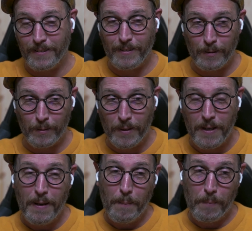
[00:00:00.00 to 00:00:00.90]
you
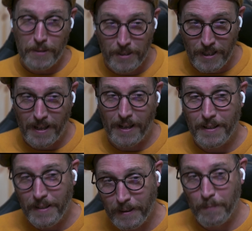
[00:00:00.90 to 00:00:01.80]
push that
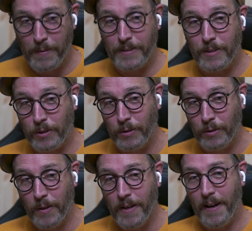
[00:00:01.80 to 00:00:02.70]
commit
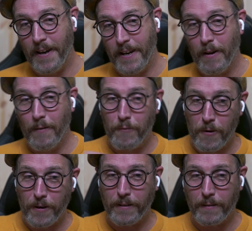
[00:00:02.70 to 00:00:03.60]
to a
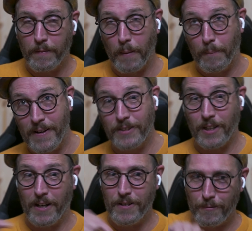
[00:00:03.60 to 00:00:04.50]
branch
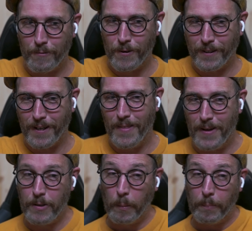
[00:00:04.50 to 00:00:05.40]
on your fork, and
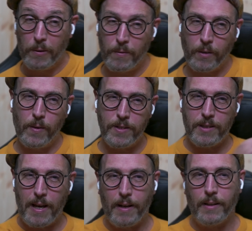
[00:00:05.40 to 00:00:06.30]
then you pull request
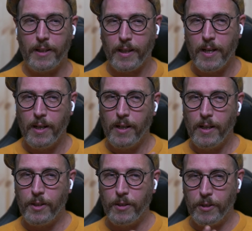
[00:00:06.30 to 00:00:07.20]
that. Like
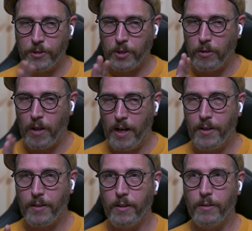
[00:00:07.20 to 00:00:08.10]
there's a
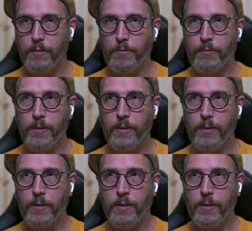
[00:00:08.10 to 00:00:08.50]
lot of